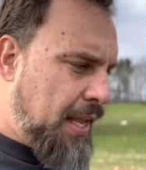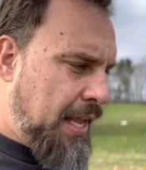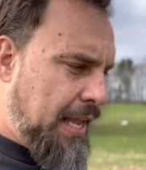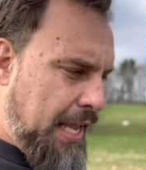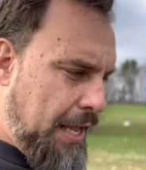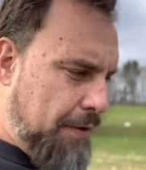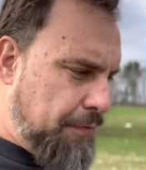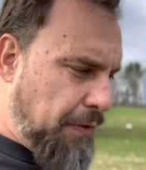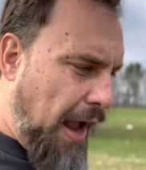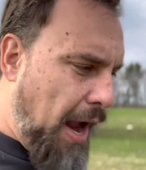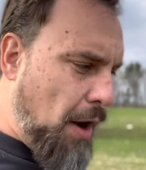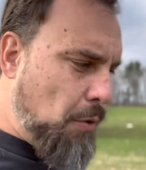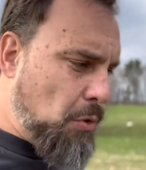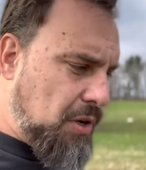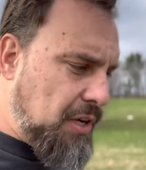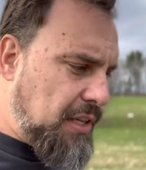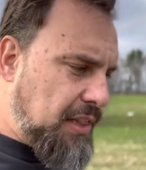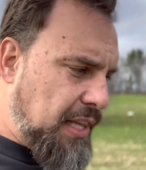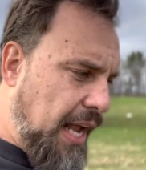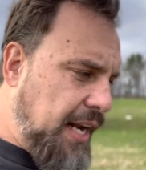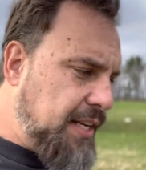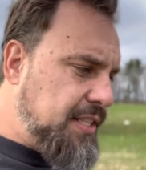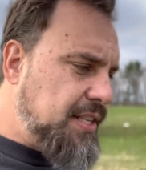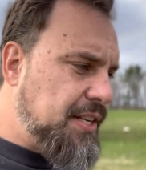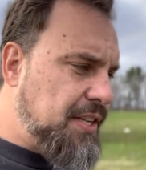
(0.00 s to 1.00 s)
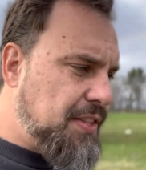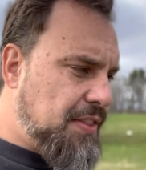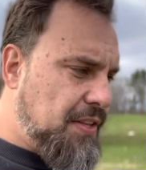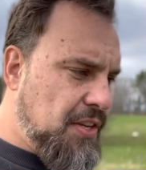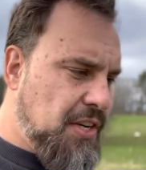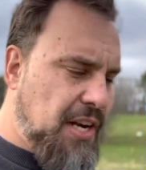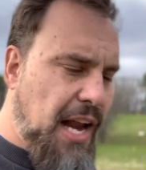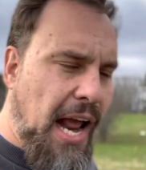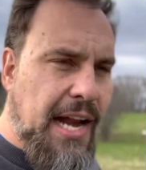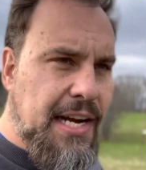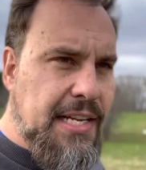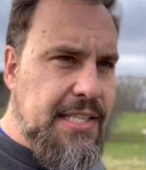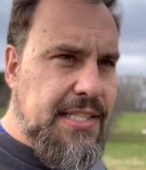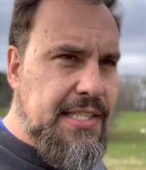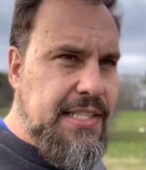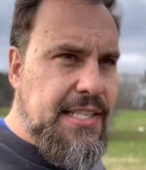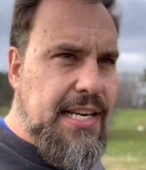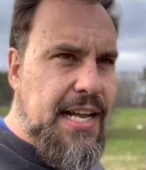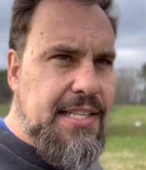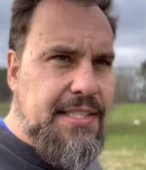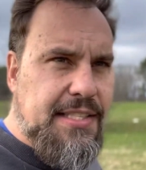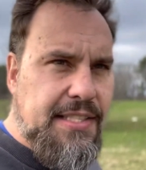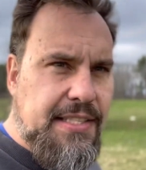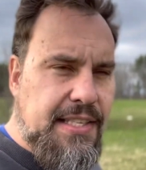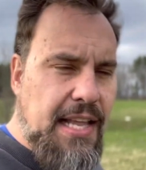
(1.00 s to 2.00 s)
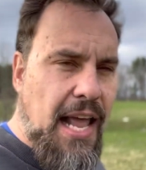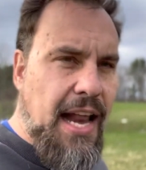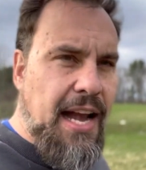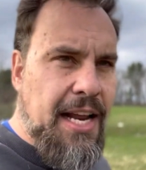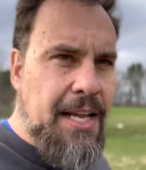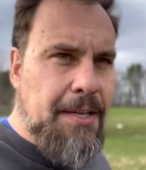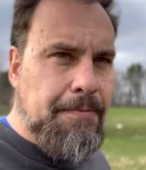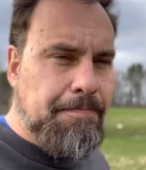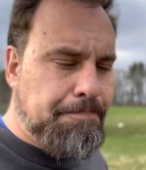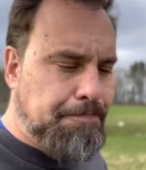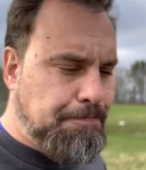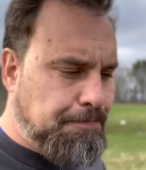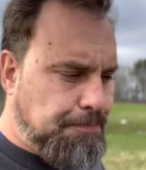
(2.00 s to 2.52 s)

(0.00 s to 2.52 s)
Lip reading: if I were elected to the United States Senate,